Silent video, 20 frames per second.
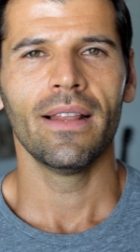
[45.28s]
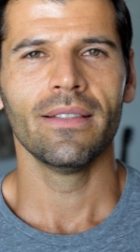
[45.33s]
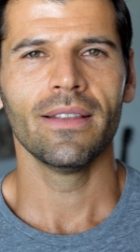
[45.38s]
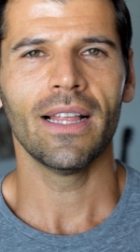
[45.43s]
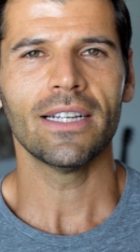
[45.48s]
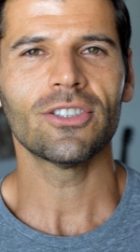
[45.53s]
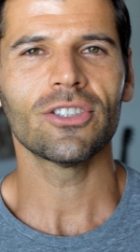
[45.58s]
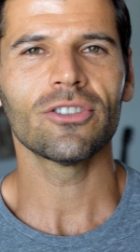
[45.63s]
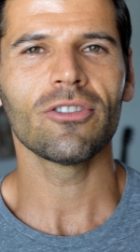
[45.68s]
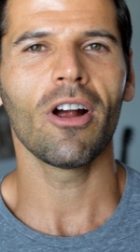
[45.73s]

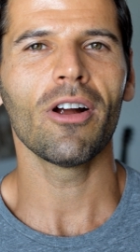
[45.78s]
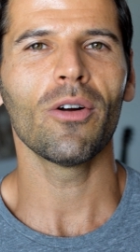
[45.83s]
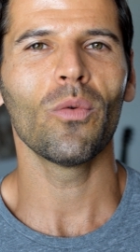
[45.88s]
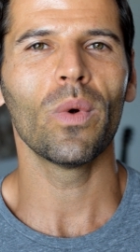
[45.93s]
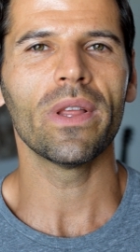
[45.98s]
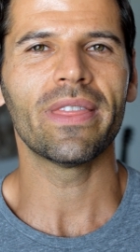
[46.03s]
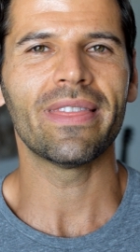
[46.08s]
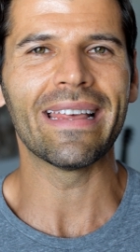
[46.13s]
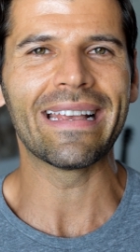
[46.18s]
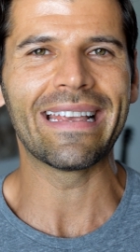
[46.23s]
Let's start
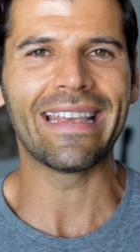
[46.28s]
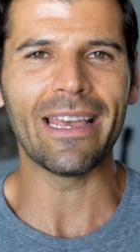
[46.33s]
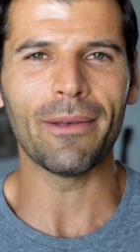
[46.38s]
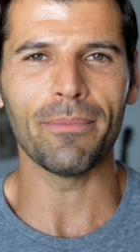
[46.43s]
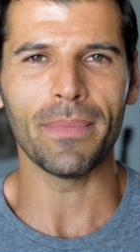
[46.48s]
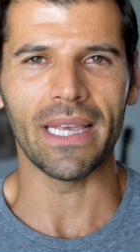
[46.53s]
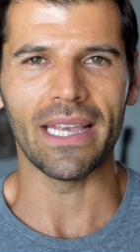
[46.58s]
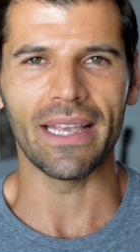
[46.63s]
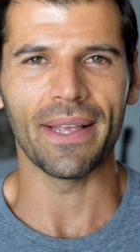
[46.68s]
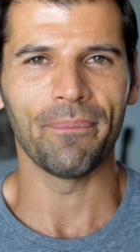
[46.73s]
with the
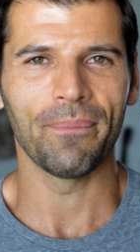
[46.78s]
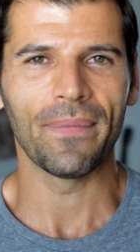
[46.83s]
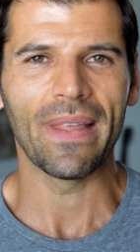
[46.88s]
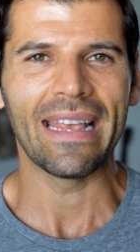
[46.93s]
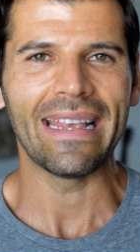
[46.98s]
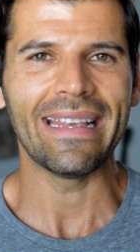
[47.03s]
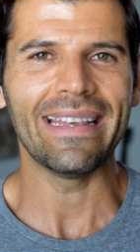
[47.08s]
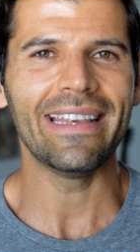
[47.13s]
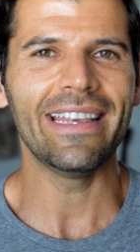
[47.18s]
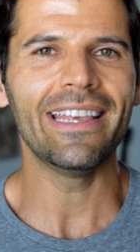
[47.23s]
gimme,
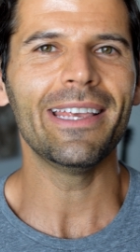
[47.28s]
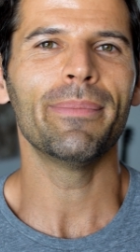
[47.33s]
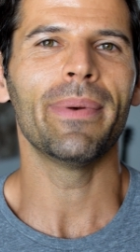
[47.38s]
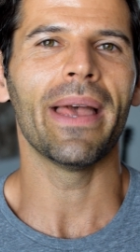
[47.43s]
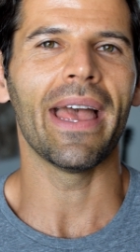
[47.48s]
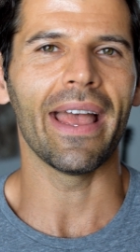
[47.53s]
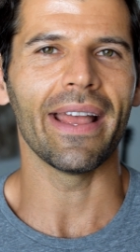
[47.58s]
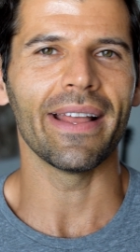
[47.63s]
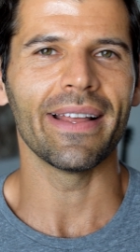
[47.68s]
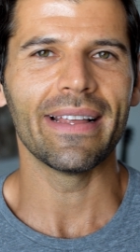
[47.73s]

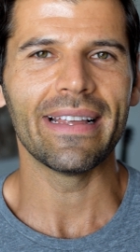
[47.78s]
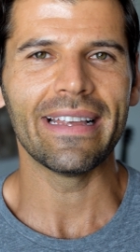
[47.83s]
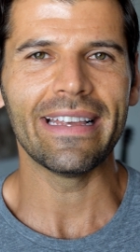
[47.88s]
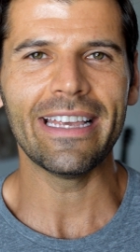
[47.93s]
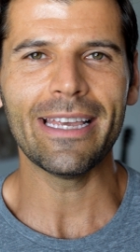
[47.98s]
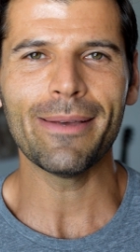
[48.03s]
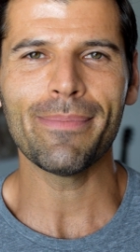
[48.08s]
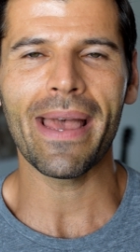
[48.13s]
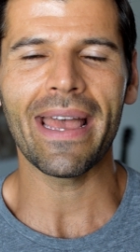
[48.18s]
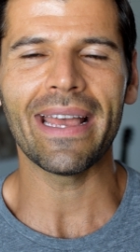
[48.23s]
eBay.
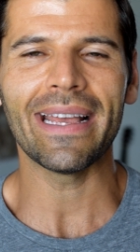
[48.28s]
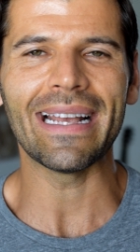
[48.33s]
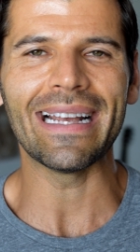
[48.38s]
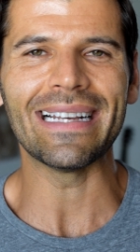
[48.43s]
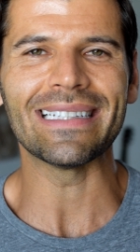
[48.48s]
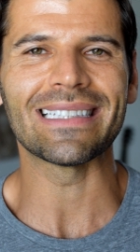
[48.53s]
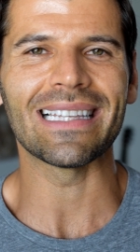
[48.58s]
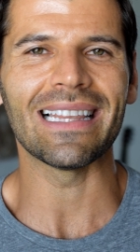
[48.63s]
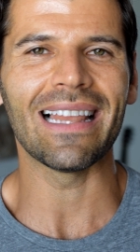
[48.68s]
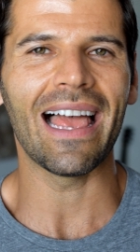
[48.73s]
eBay
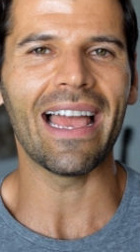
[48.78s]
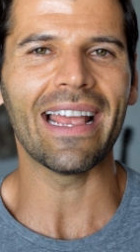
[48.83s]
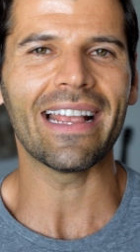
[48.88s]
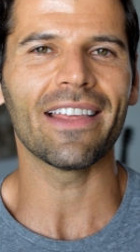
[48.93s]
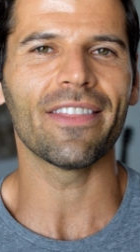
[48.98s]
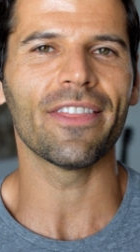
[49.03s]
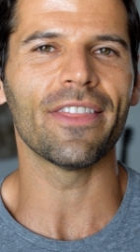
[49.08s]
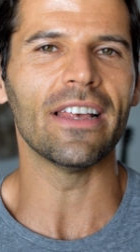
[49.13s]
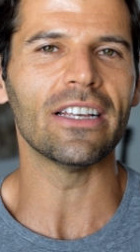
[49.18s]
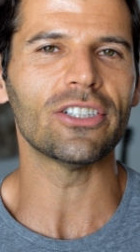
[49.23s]
is
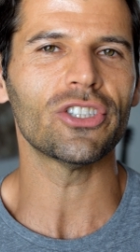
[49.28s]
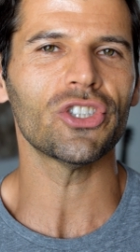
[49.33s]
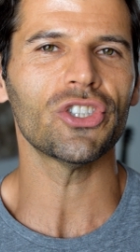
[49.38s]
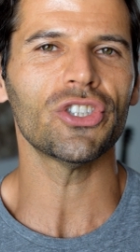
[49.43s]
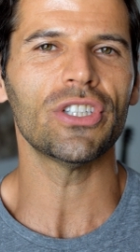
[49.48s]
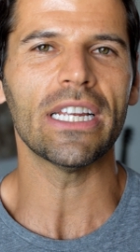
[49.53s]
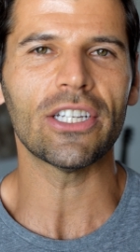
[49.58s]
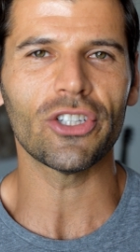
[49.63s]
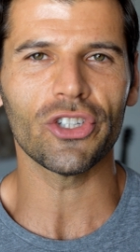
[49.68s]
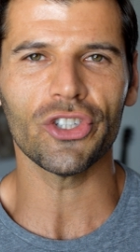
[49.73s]
like the
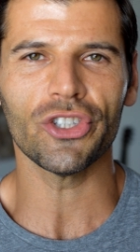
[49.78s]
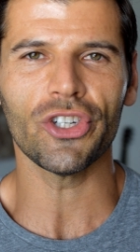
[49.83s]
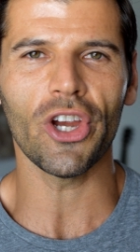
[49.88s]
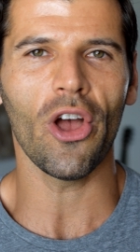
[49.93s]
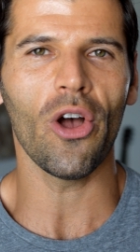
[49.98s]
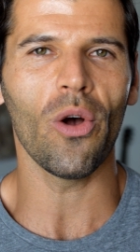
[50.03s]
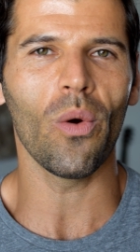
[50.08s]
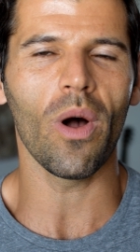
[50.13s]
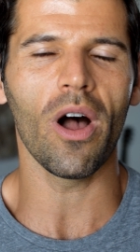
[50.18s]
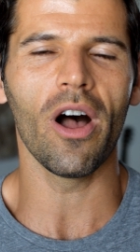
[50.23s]
shit
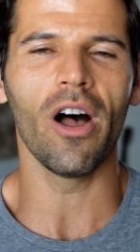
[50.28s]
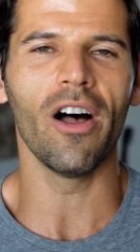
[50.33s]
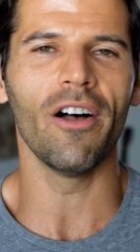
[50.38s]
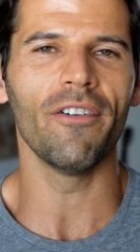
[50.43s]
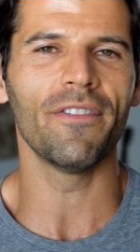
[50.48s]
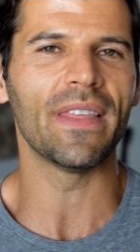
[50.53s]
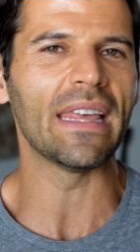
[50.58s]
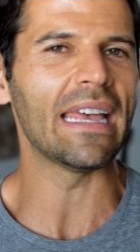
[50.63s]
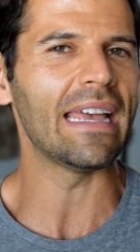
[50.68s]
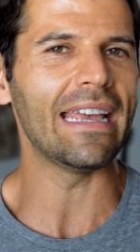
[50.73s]
show
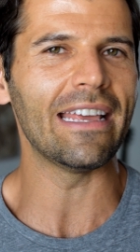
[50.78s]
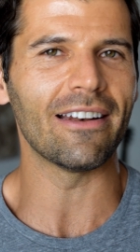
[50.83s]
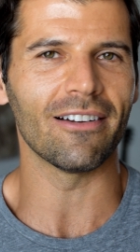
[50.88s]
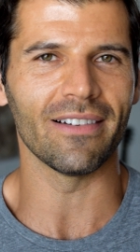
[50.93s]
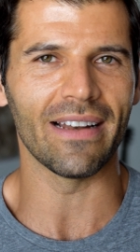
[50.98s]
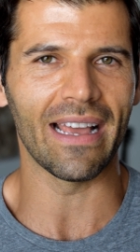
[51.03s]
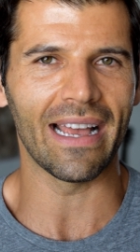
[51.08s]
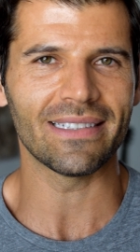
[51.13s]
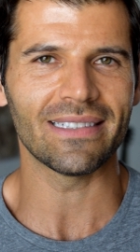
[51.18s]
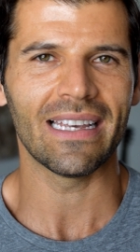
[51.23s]
of the
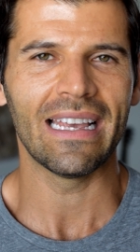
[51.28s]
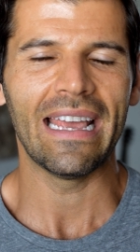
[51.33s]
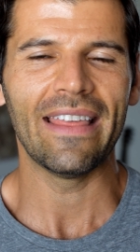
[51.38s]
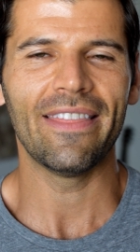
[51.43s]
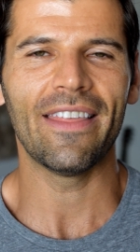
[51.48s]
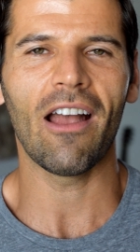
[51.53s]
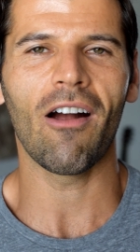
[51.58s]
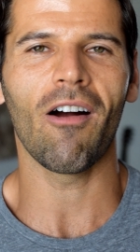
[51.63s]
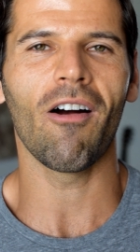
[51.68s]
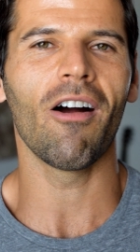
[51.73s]
internet.
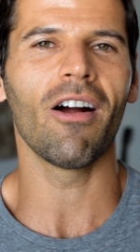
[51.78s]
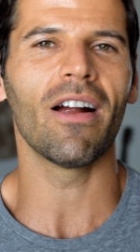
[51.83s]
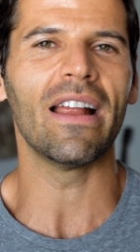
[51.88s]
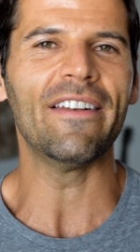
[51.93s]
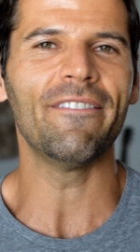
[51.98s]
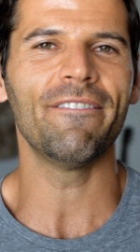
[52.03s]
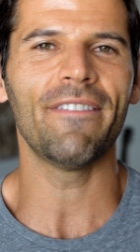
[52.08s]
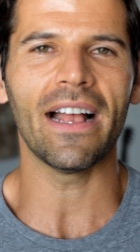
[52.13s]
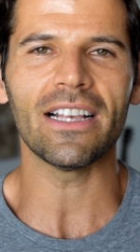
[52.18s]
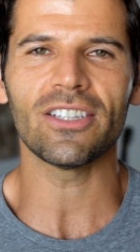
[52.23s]
There are
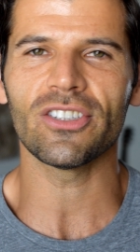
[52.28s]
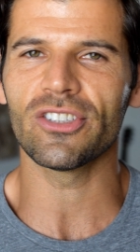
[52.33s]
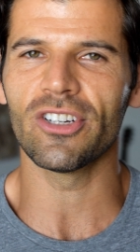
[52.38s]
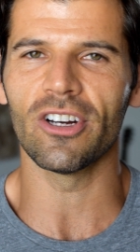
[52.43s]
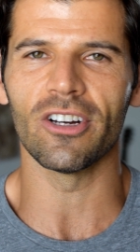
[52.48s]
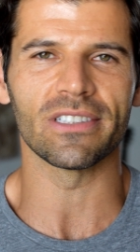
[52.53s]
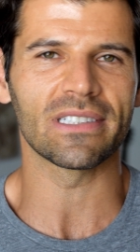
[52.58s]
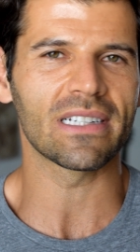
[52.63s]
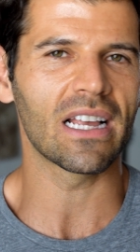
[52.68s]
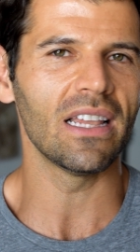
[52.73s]

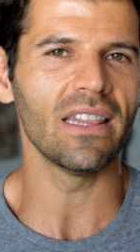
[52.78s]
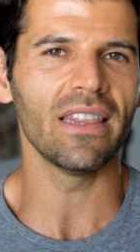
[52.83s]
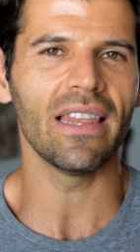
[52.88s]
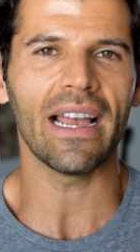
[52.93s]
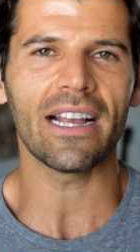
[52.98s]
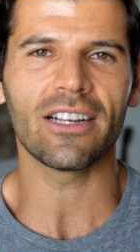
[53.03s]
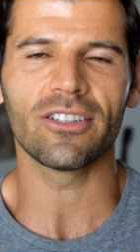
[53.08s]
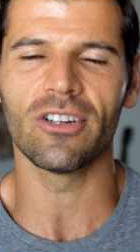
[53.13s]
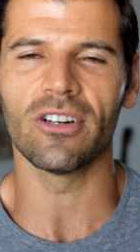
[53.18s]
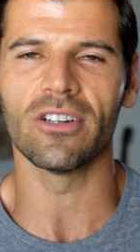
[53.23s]
investors,
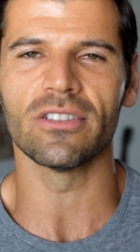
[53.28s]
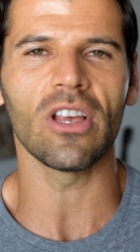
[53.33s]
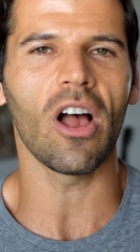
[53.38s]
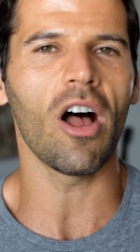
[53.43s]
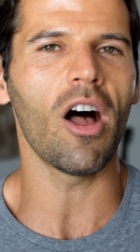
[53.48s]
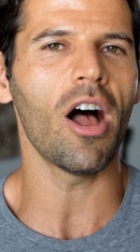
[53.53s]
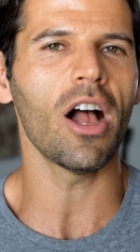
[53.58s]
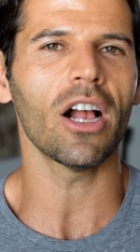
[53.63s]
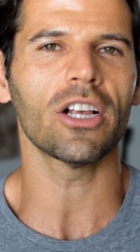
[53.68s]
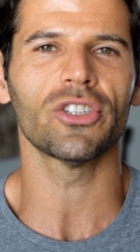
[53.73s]
collectors,
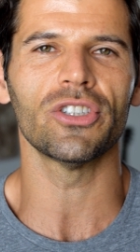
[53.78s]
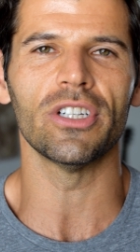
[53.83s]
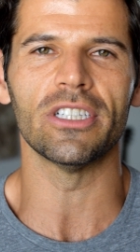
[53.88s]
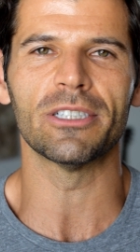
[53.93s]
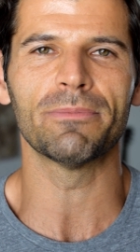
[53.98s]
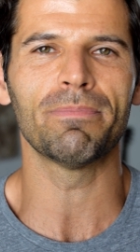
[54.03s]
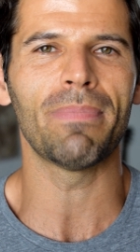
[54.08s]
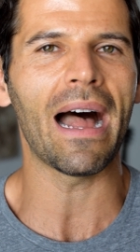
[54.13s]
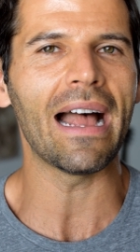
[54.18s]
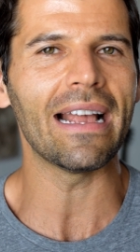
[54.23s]

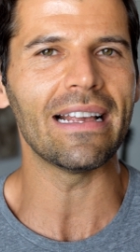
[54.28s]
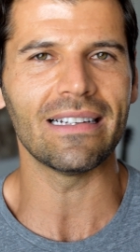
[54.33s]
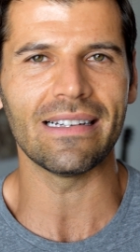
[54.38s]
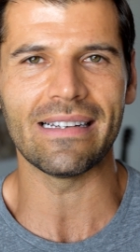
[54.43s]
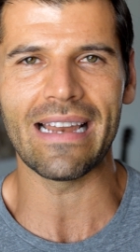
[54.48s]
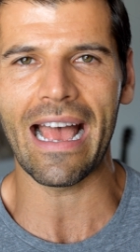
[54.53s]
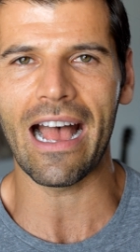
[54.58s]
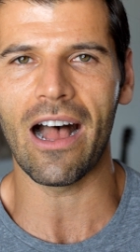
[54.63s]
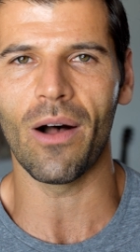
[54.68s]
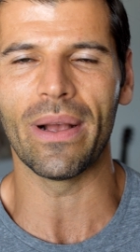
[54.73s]
auctions, buy it
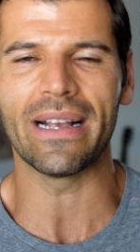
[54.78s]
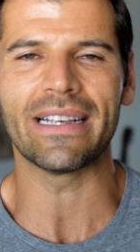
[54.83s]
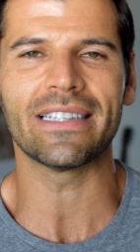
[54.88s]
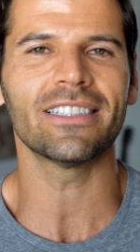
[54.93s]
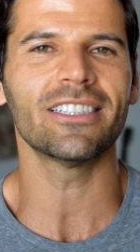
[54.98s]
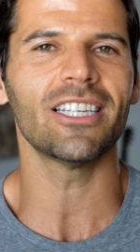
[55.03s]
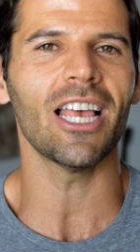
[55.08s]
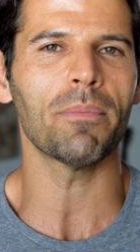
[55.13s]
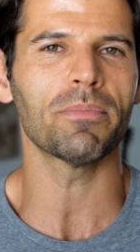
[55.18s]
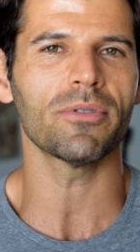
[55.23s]
now,
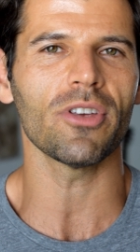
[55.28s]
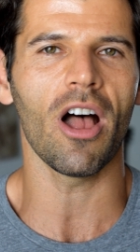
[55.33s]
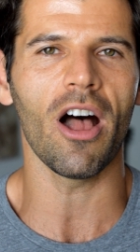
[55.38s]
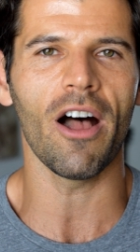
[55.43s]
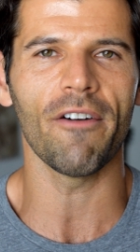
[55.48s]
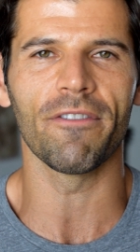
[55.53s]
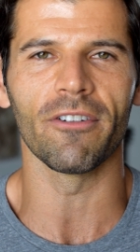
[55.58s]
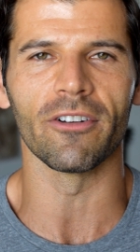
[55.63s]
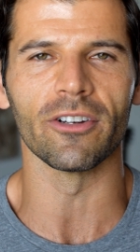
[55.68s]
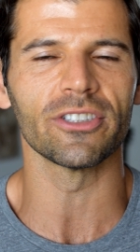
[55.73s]
accepts
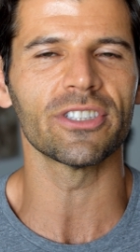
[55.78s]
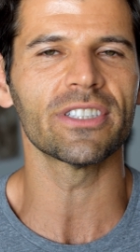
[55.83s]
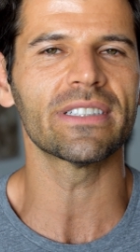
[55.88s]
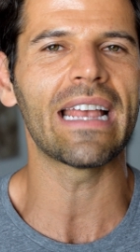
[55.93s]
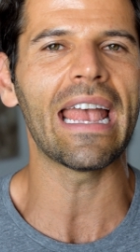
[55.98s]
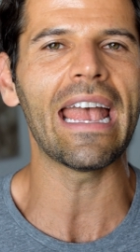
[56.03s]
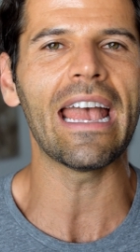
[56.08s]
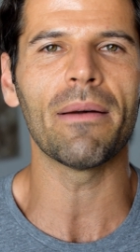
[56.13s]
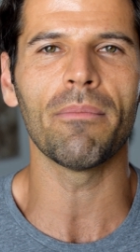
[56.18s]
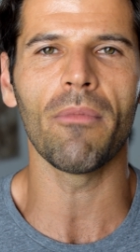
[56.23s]
offers,
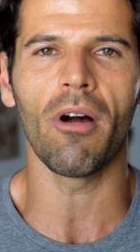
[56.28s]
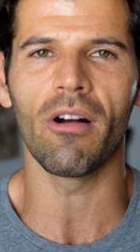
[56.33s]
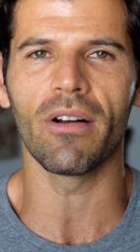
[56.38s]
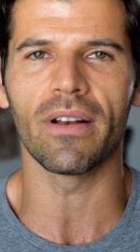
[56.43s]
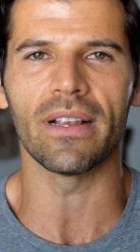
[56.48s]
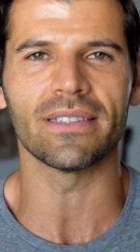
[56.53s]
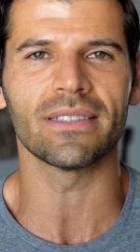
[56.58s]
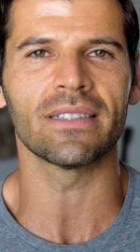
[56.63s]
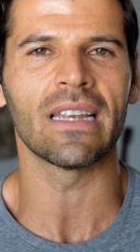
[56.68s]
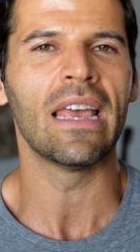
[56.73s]
scam
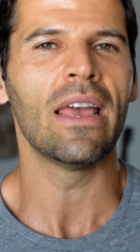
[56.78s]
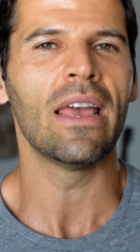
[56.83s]
artists,